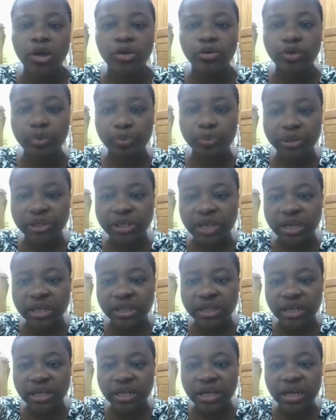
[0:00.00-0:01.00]

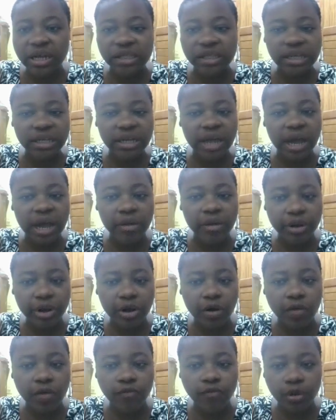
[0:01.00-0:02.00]
represented as an array
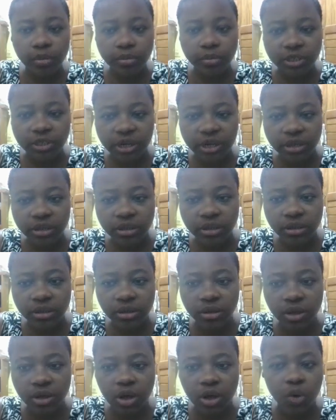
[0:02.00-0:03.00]
of objects
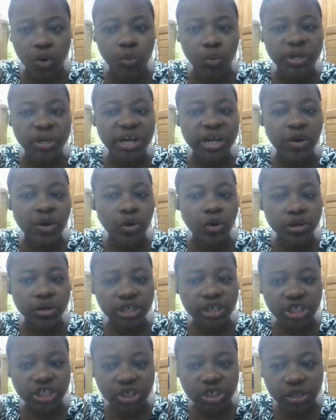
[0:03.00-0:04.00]
with the
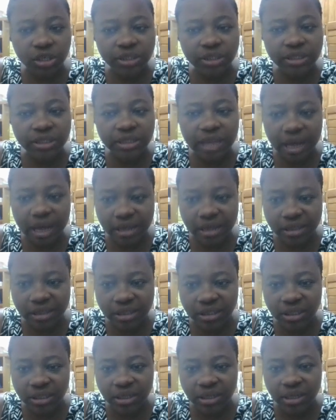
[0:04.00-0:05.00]
conditions that
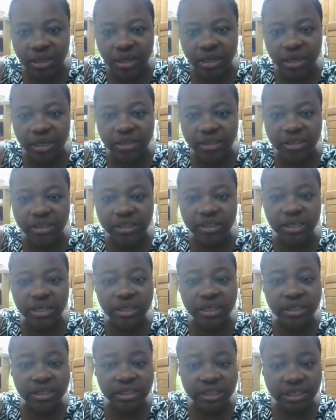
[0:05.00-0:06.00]
it is
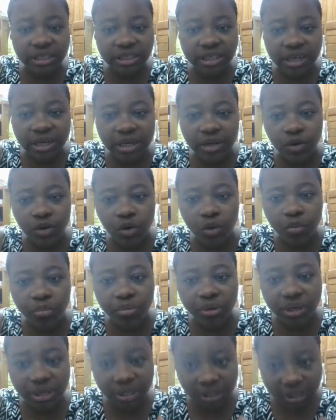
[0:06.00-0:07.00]
essentially
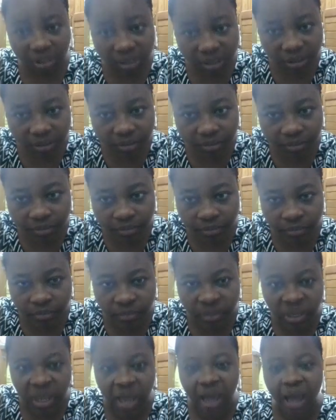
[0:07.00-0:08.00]
complete
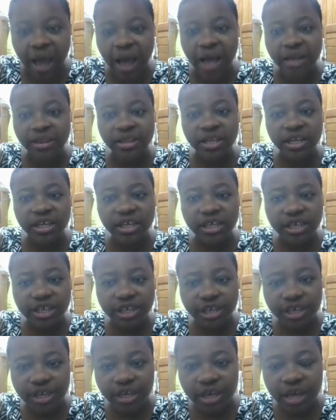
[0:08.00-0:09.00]
and the
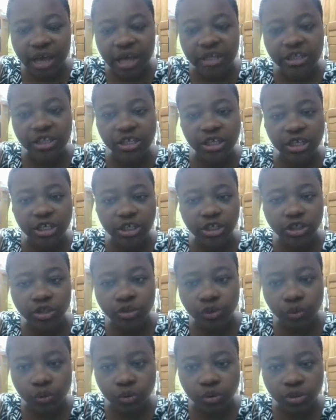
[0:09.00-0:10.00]
key at each
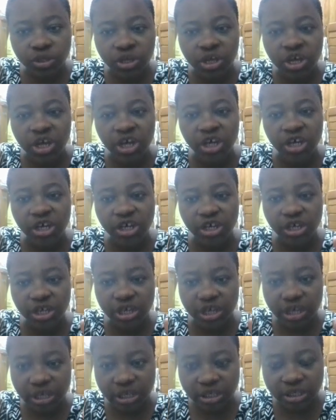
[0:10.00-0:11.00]
node
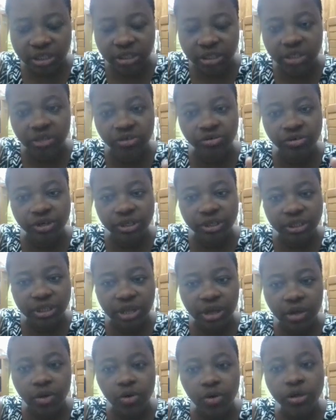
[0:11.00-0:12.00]
is
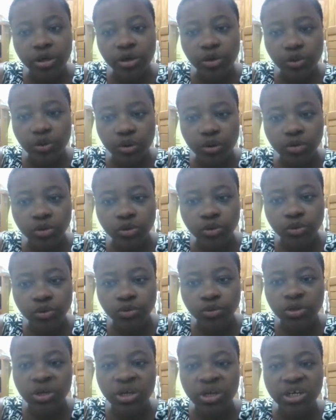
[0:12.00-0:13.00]
greater or equal
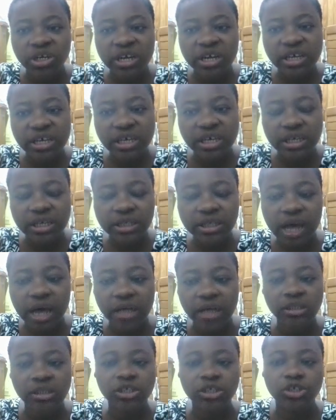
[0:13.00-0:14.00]
to the keys
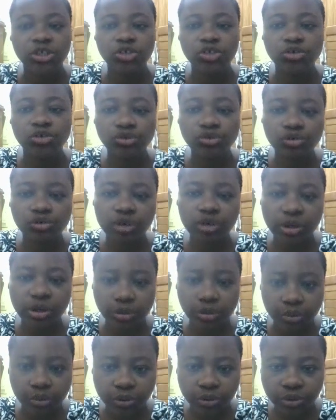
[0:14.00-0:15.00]
at each children
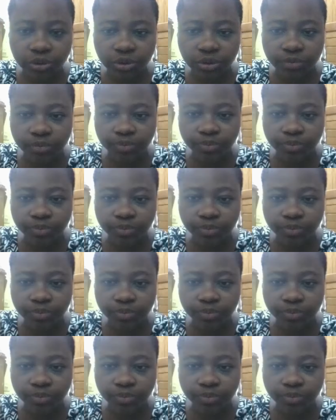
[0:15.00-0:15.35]
nodes.